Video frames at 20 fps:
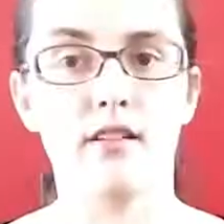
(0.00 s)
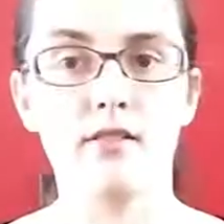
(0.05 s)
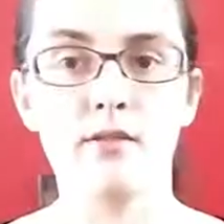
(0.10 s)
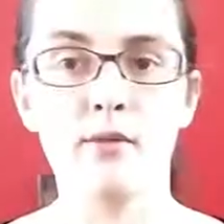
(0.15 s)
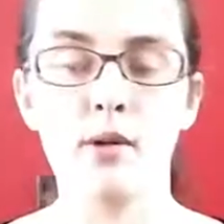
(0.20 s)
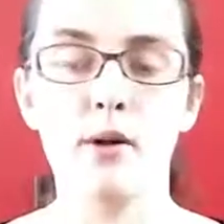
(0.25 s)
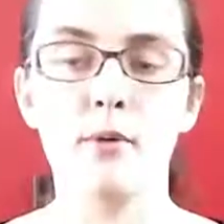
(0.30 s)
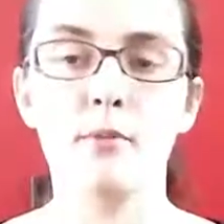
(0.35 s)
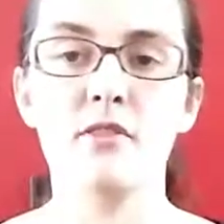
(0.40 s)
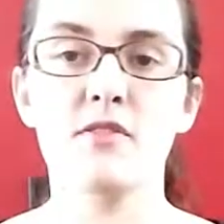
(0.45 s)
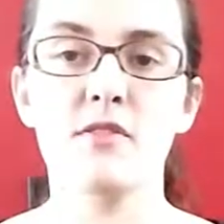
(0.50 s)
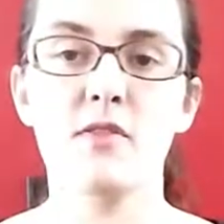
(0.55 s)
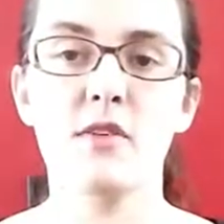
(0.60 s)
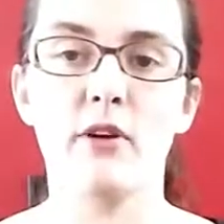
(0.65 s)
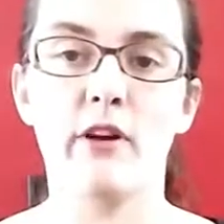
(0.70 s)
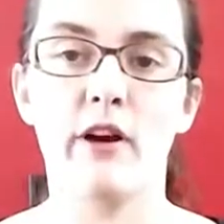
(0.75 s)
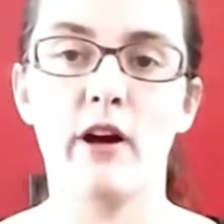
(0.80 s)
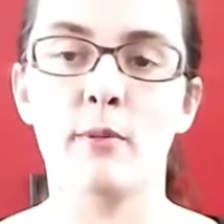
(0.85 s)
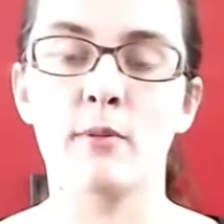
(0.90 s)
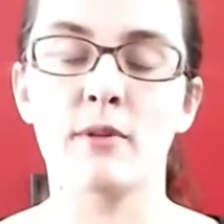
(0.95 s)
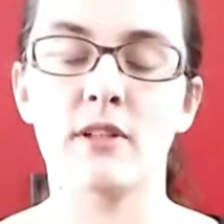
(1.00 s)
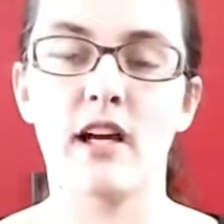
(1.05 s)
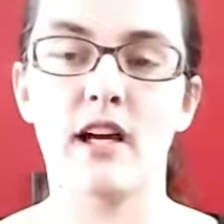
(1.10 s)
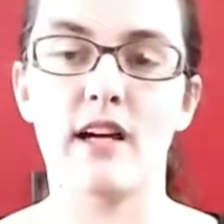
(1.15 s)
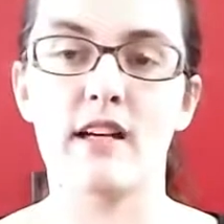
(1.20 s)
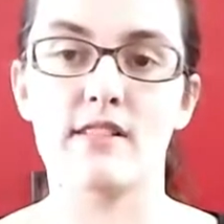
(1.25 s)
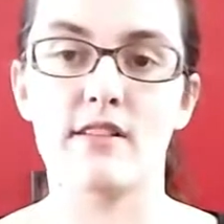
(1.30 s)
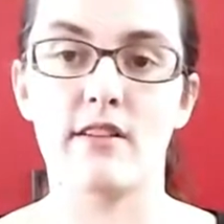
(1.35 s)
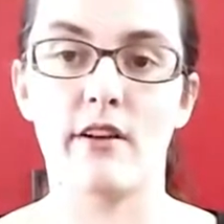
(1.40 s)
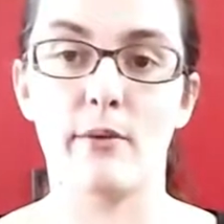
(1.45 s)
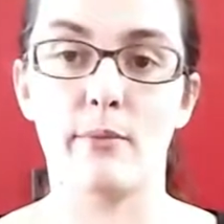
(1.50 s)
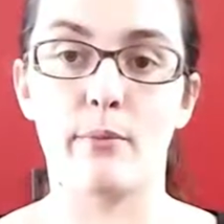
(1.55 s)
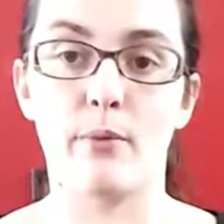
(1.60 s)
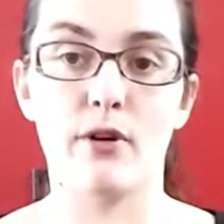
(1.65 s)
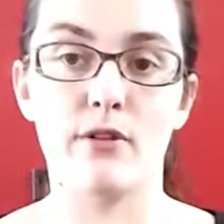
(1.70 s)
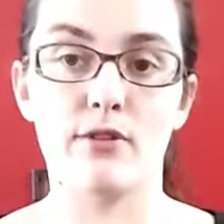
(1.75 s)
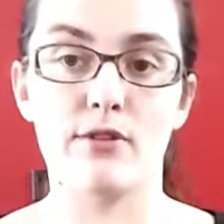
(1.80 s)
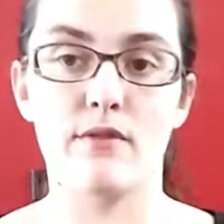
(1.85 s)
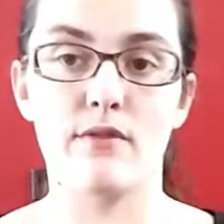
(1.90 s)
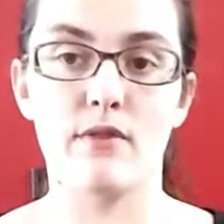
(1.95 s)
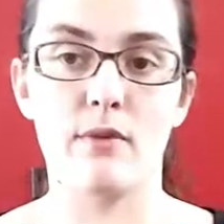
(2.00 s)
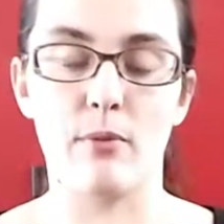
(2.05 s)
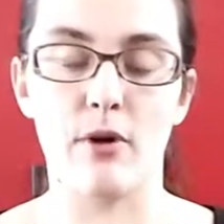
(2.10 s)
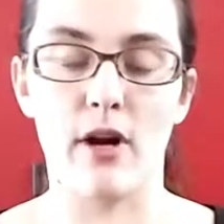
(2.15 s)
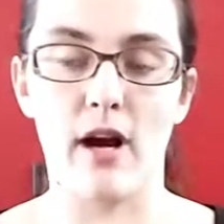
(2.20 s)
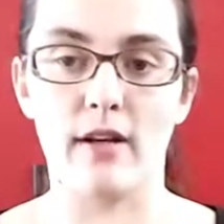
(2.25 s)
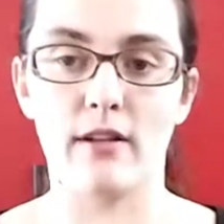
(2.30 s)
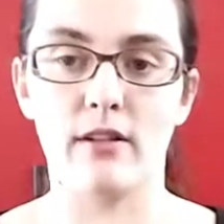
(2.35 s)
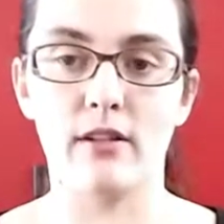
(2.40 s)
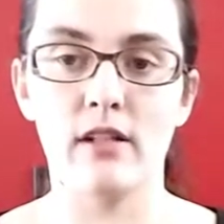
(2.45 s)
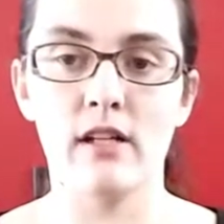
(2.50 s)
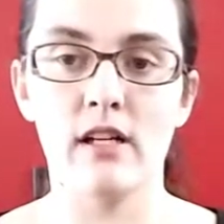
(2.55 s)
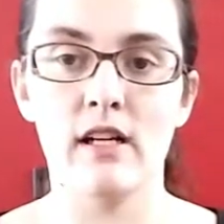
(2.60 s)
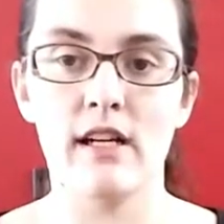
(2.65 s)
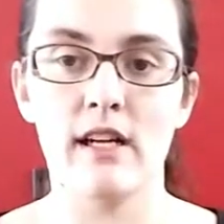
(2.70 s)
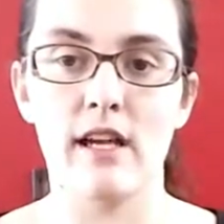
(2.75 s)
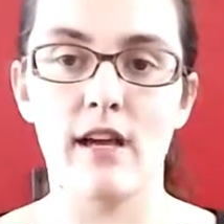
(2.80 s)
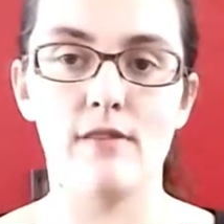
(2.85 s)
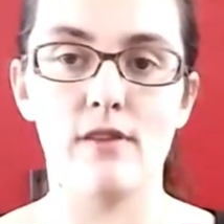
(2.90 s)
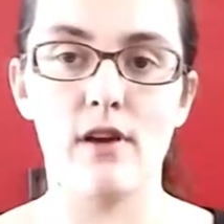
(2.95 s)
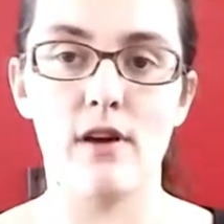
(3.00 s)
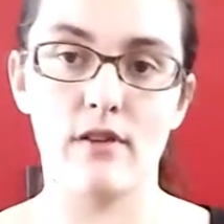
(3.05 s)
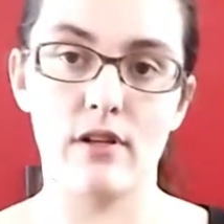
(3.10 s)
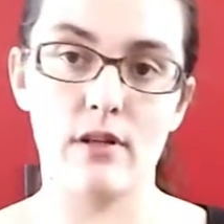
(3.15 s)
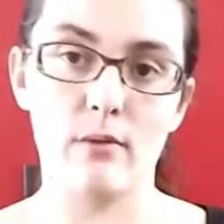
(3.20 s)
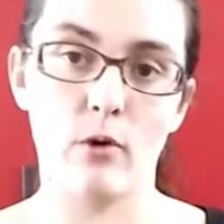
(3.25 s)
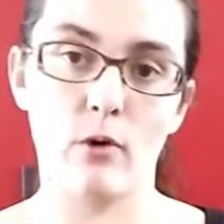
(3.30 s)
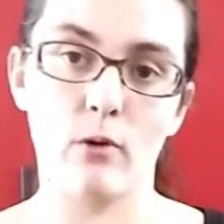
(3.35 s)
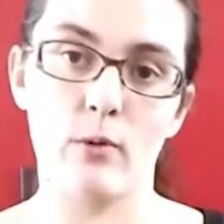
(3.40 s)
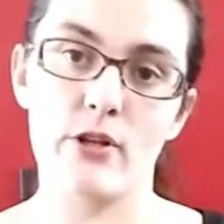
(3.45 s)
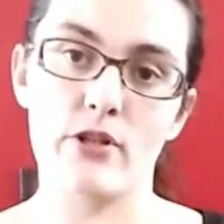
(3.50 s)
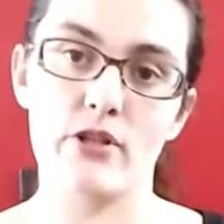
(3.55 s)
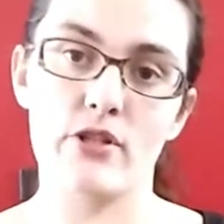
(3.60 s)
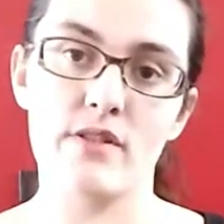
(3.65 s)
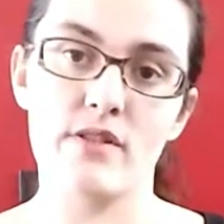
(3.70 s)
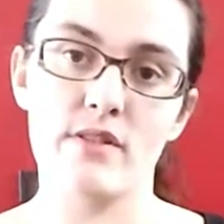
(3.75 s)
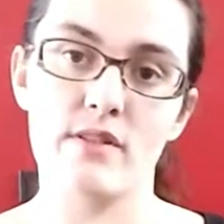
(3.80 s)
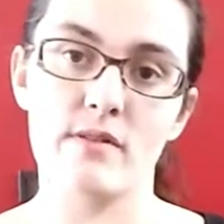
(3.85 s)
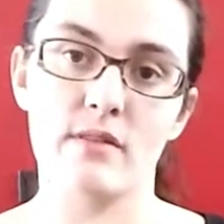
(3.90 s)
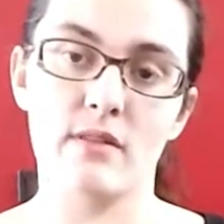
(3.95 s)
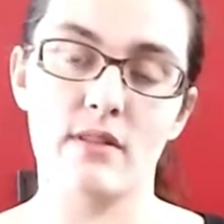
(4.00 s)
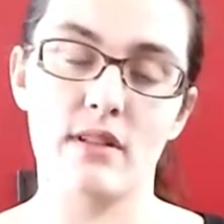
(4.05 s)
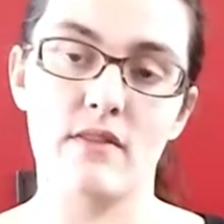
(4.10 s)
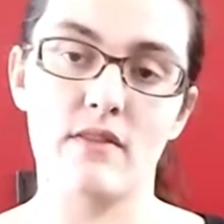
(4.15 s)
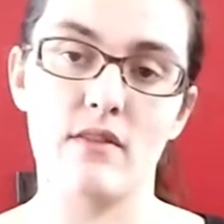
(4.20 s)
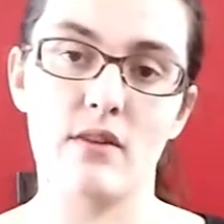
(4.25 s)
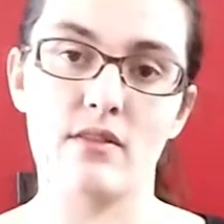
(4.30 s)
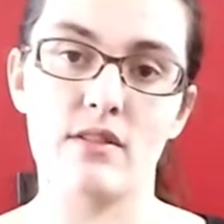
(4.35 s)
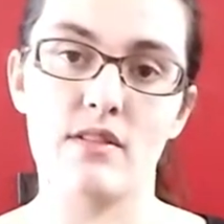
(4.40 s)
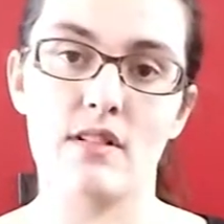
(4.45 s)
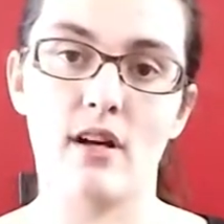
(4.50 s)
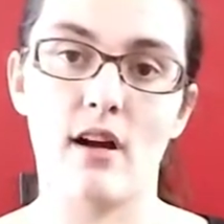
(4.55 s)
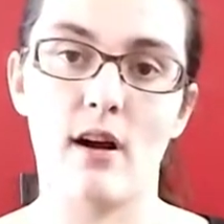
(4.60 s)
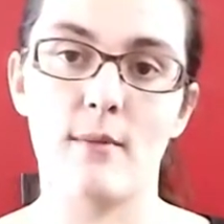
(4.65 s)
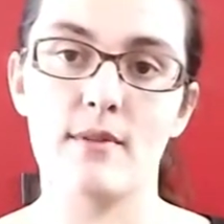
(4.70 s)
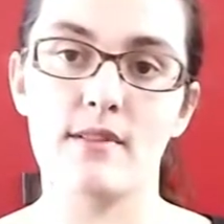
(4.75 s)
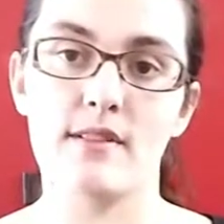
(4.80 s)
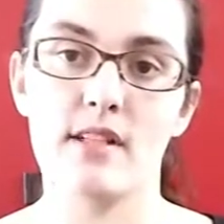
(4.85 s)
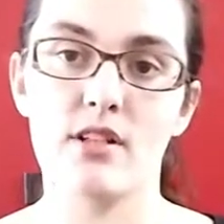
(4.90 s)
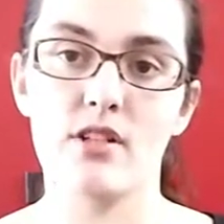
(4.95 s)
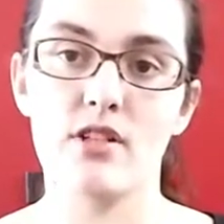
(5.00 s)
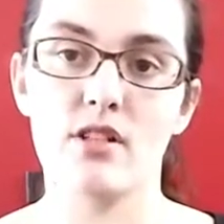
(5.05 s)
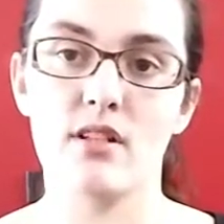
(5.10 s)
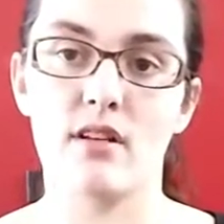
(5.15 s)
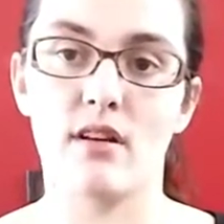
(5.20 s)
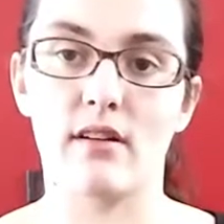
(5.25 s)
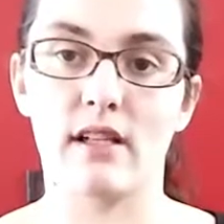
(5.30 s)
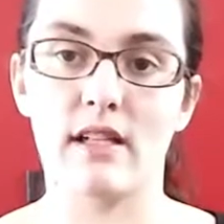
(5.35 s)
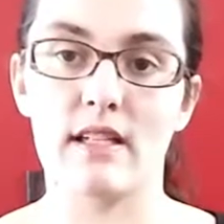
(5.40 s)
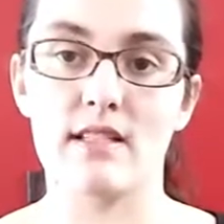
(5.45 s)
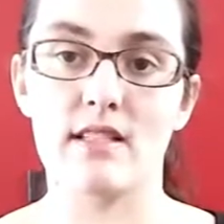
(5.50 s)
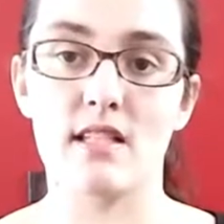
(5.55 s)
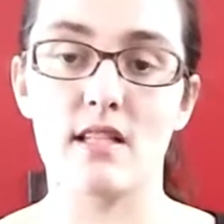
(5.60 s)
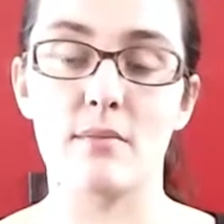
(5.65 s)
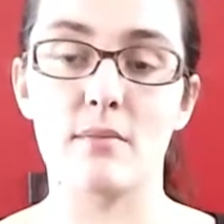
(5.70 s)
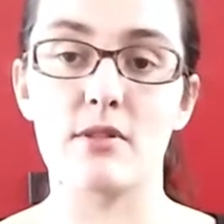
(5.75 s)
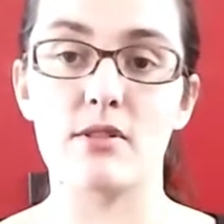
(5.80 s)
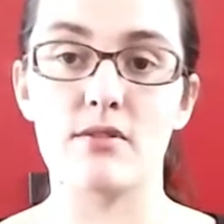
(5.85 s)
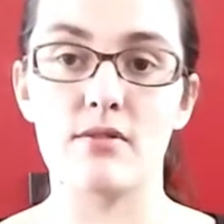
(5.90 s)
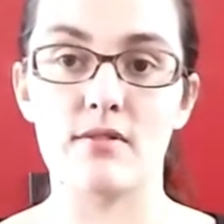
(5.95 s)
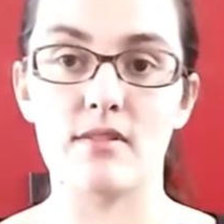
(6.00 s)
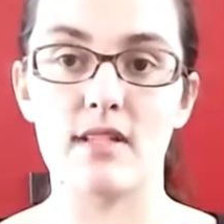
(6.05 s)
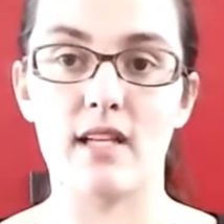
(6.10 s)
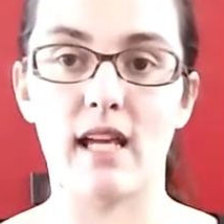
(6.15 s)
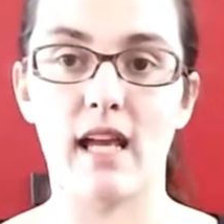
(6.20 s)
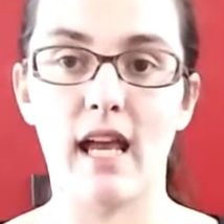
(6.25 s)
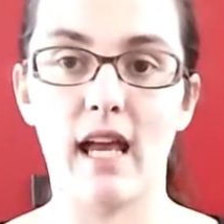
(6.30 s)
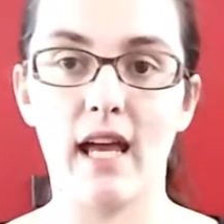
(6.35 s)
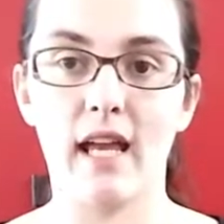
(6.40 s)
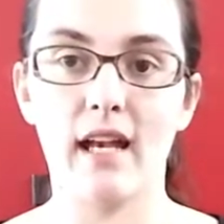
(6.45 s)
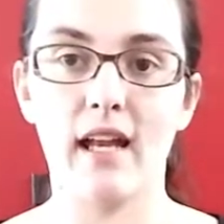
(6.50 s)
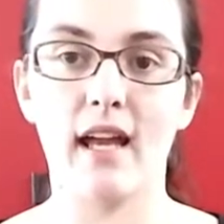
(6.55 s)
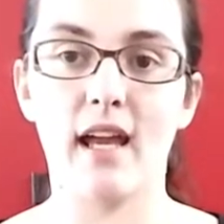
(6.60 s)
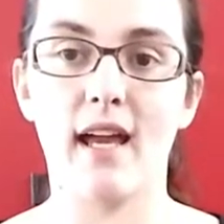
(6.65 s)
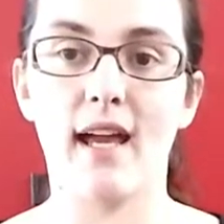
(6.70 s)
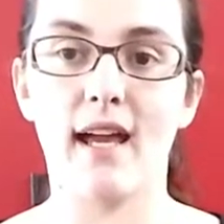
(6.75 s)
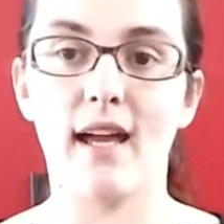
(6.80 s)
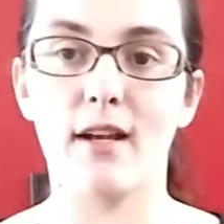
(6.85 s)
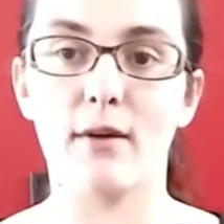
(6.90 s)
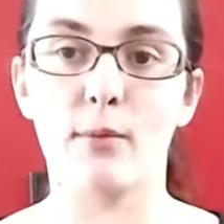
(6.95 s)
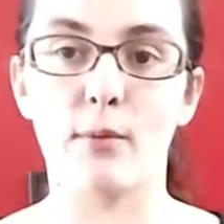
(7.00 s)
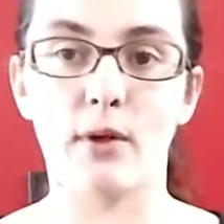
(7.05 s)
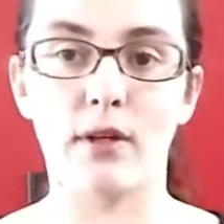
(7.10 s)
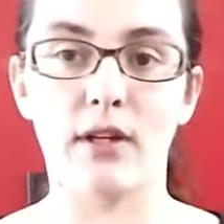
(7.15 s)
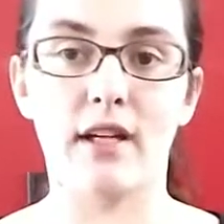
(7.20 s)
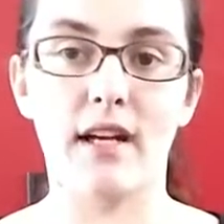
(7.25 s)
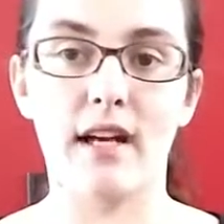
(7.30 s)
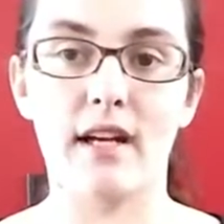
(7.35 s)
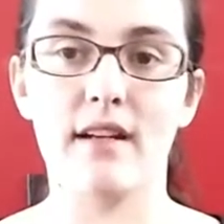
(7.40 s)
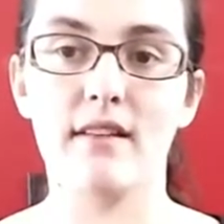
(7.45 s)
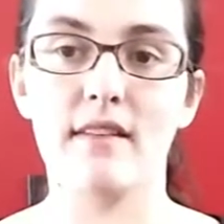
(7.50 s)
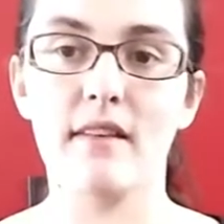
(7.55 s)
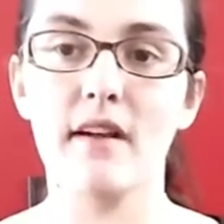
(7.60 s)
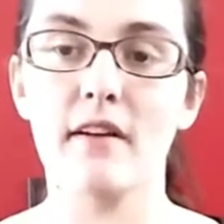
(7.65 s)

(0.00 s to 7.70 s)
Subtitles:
So I hope this video helped, guys, on parts of the bridle. If you have any more questions, leave those in the comment section and I'll get to them as soon as I can, and we're going to end it